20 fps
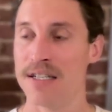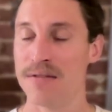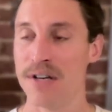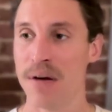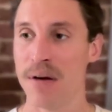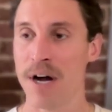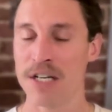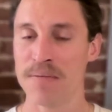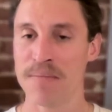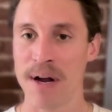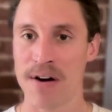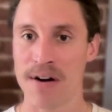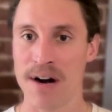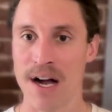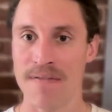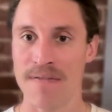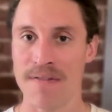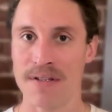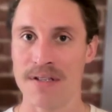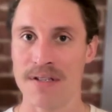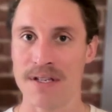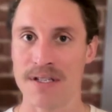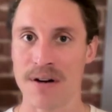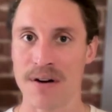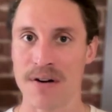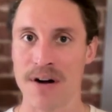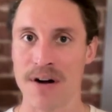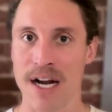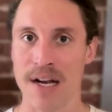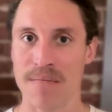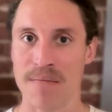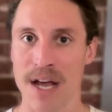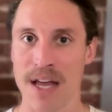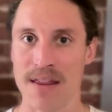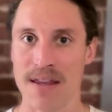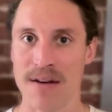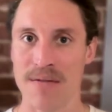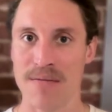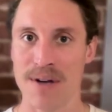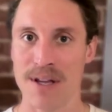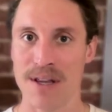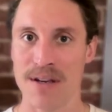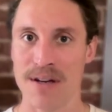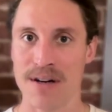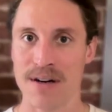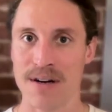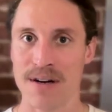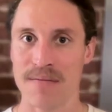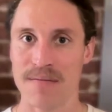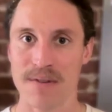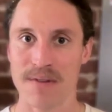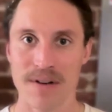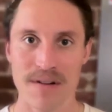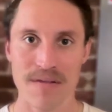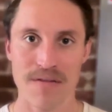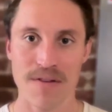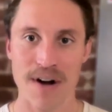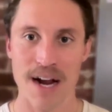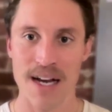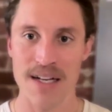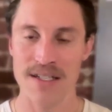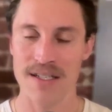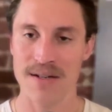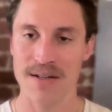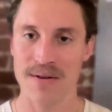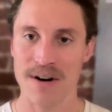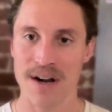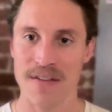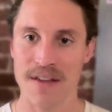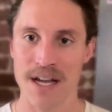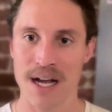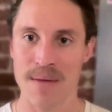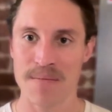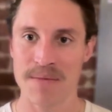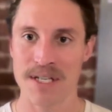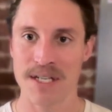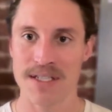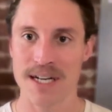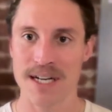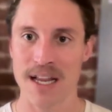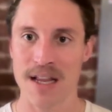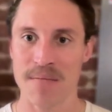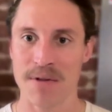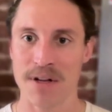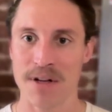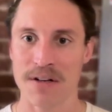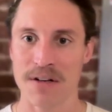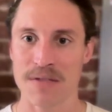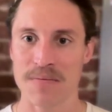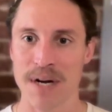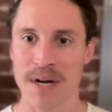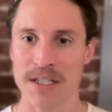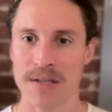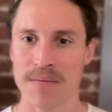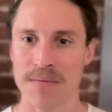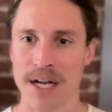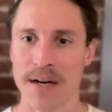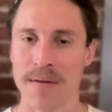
you're much better off using the Socratic method with your friends who are on the opposite side of the political spectrum.